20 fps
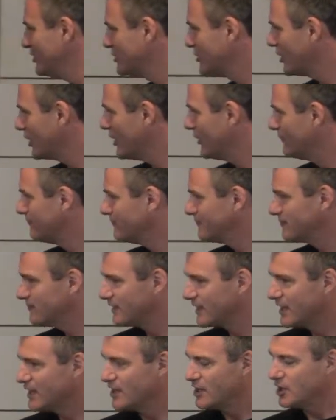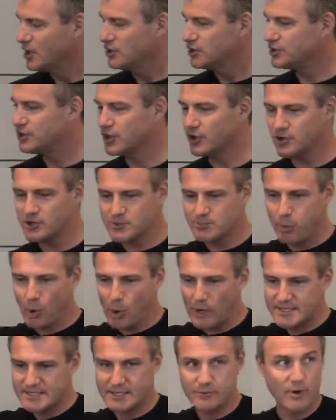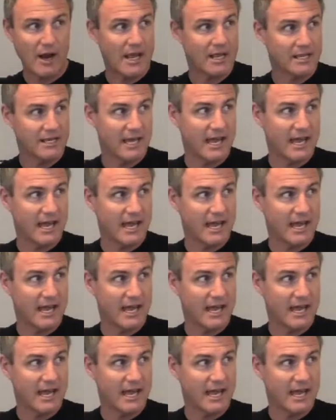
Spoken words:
Good girl. Sugar is poison, right?